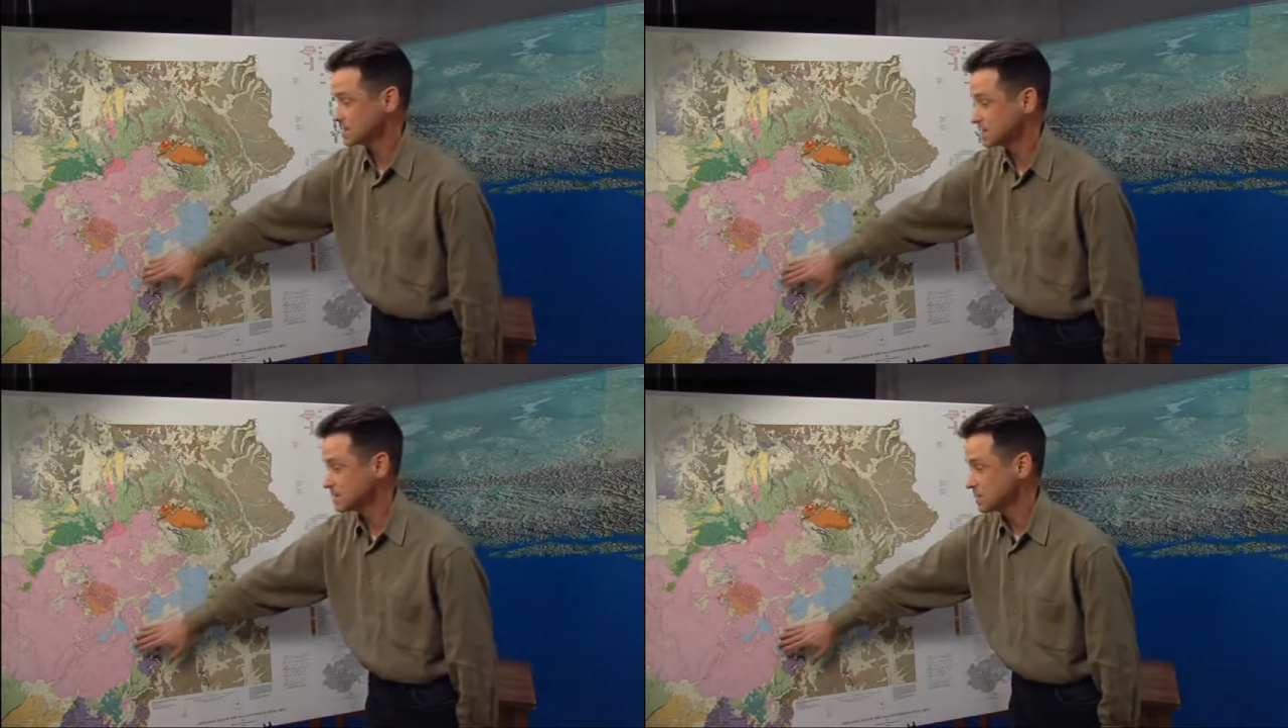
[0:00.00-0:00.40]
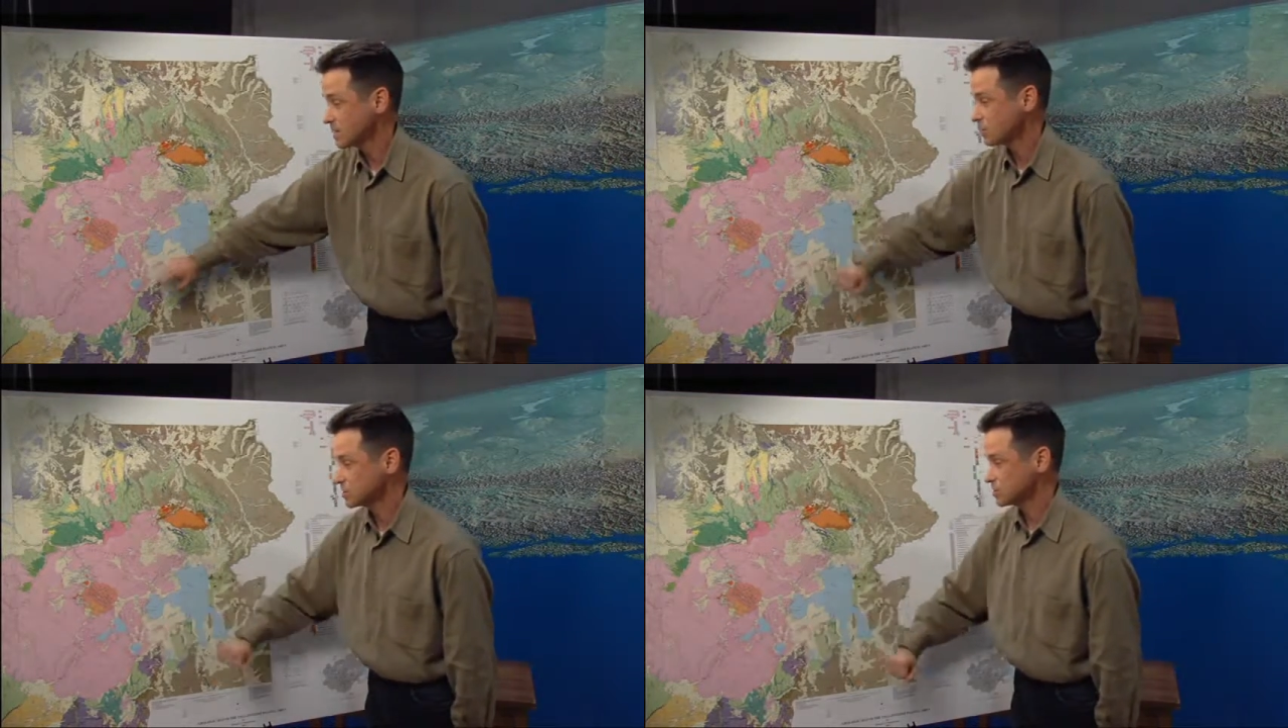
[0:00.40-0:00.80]

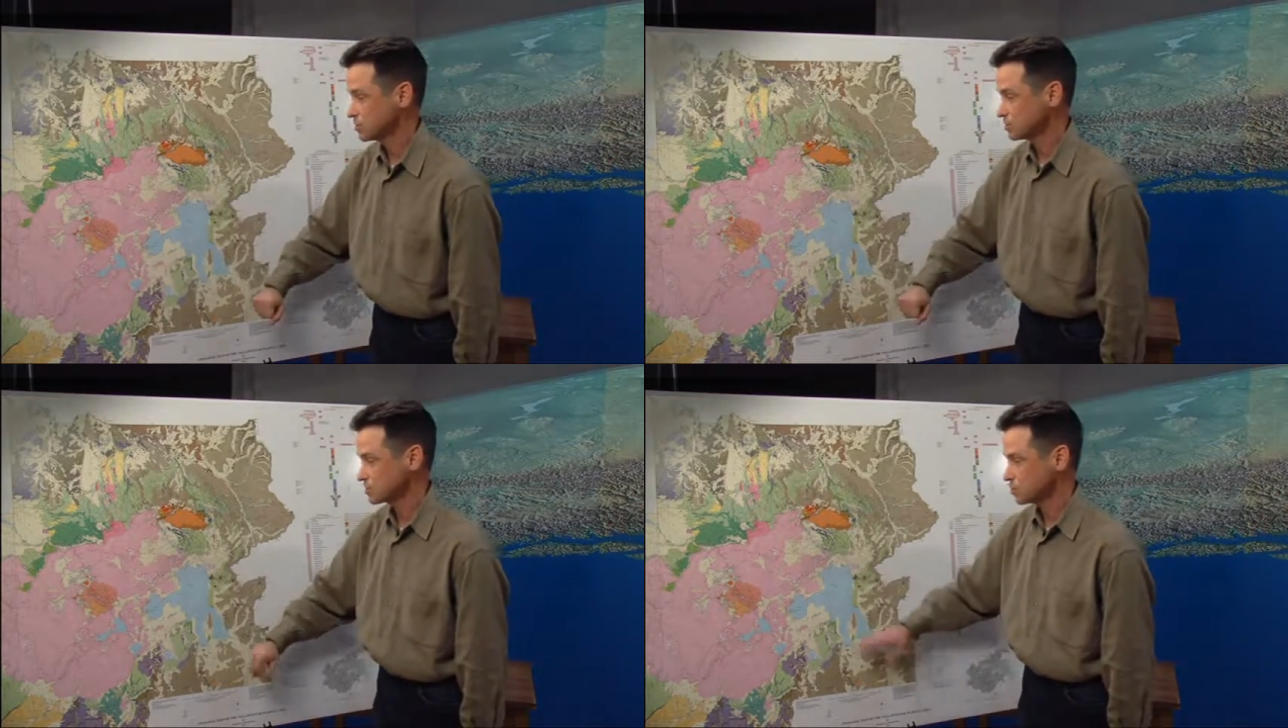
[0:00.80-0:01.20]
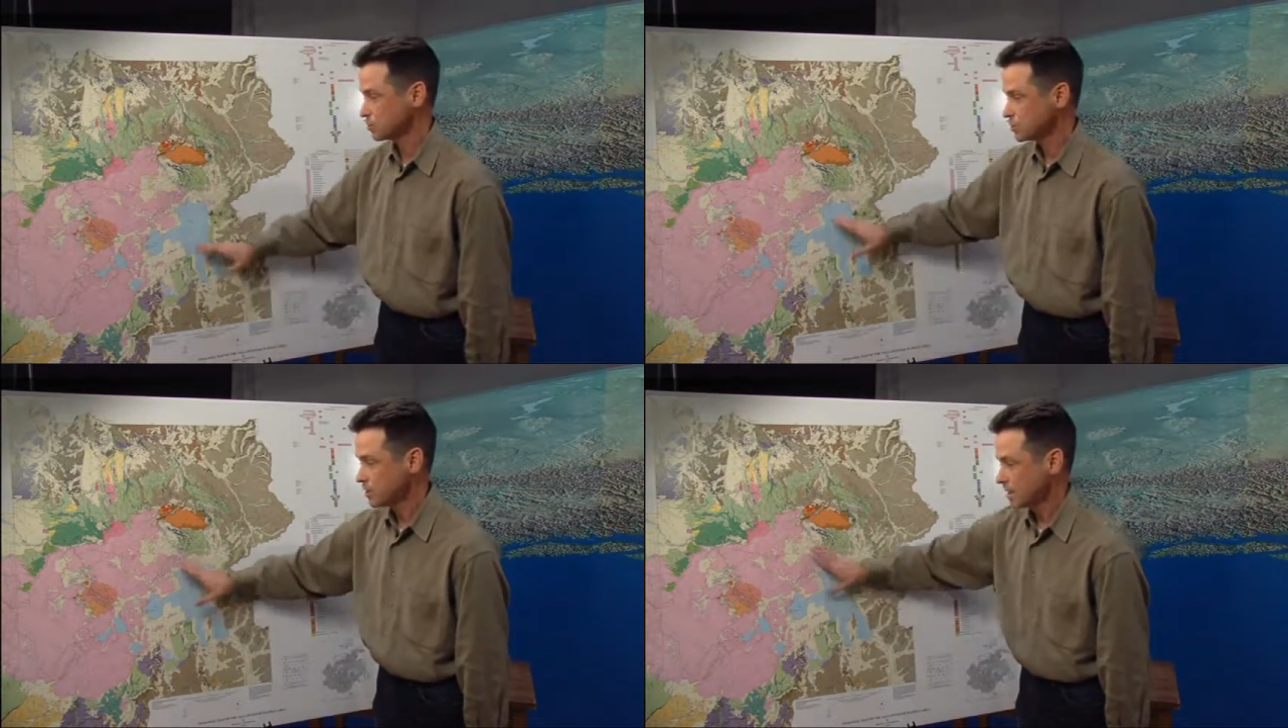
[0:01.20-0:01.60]
70,000 years
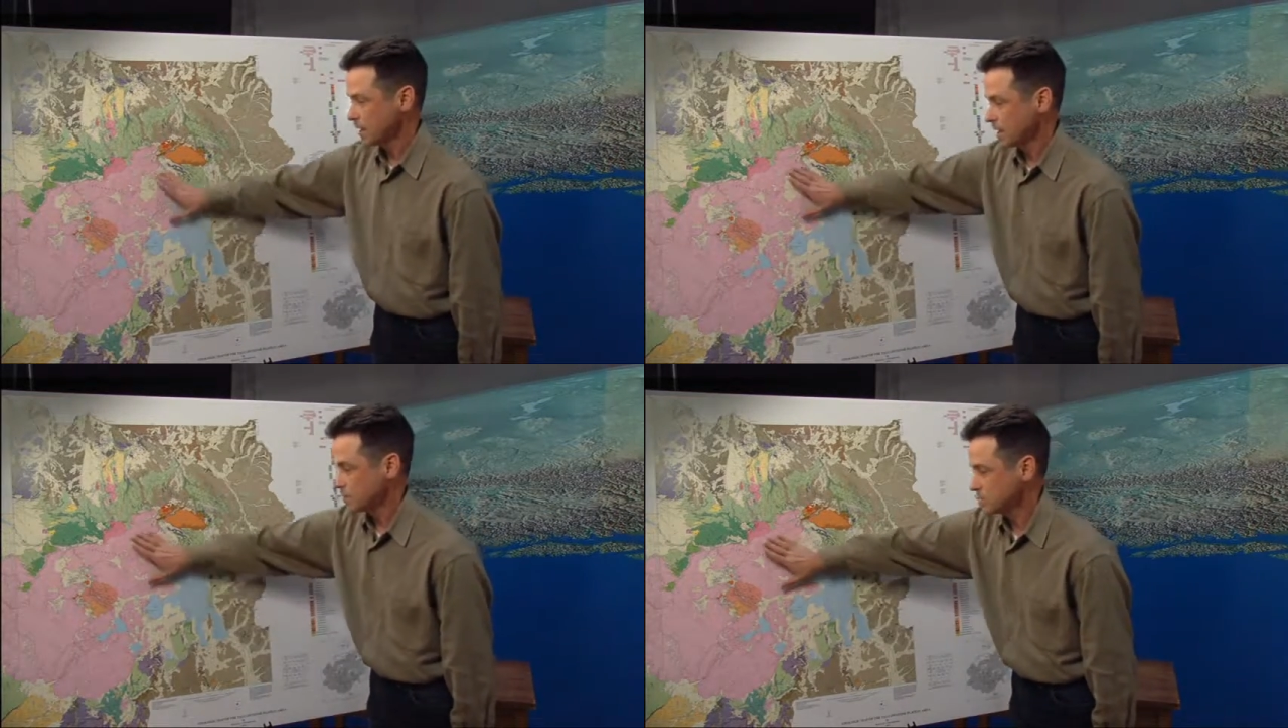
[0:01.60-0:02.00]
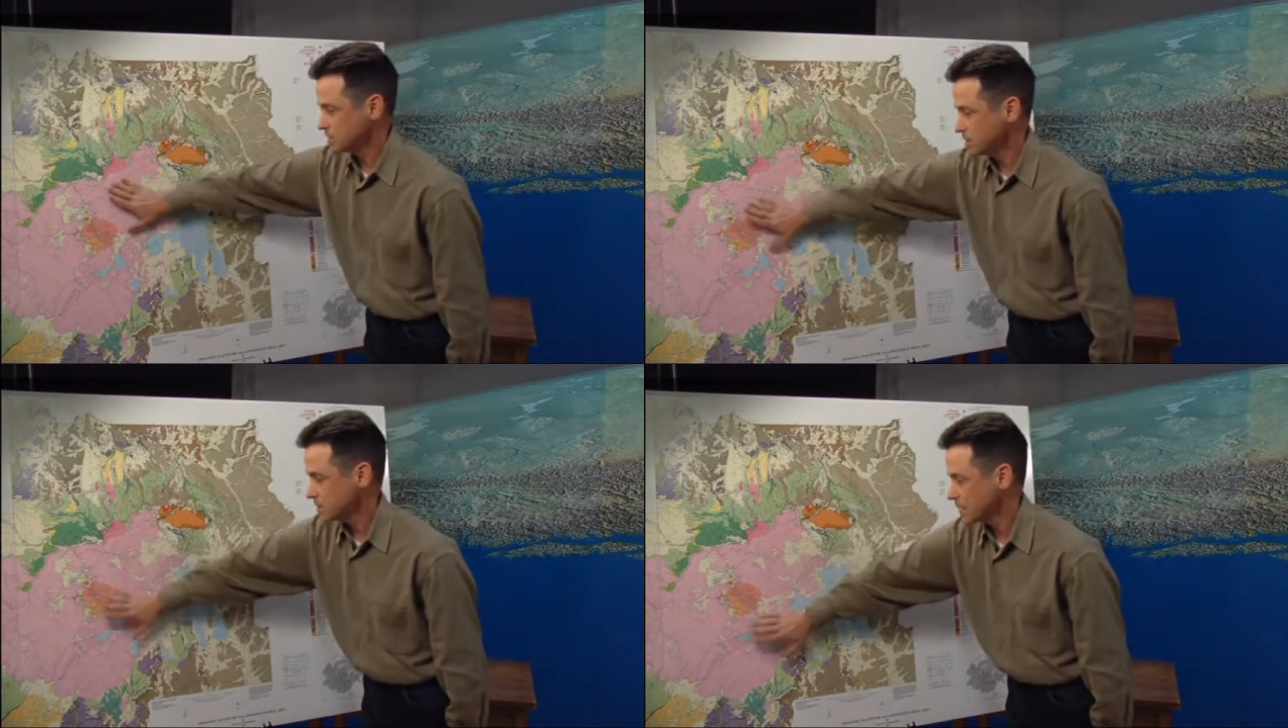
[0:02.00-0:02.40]
old, and we
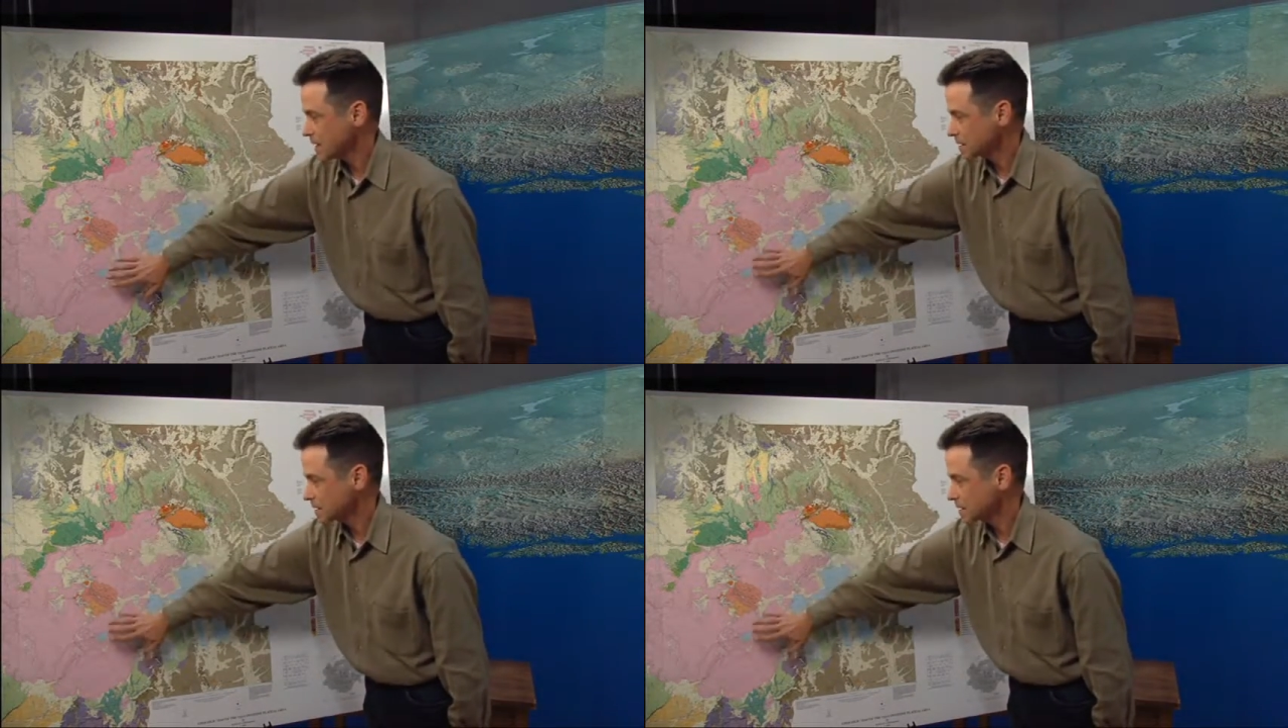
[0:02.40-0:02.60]
see that